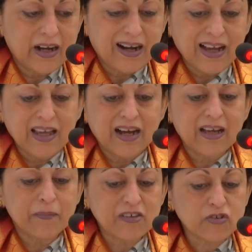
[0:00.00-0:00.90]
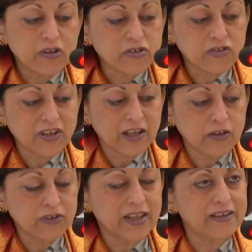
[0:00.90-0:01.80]
I, I must also tell
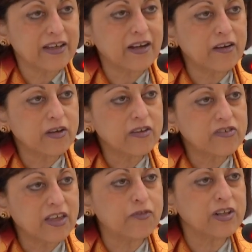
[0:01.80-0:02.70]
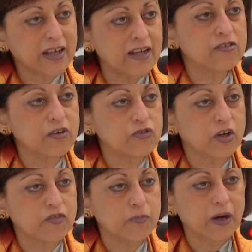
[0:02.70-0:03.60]
you that there are several kinds of
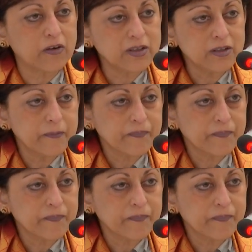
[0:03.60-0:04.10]
soft power.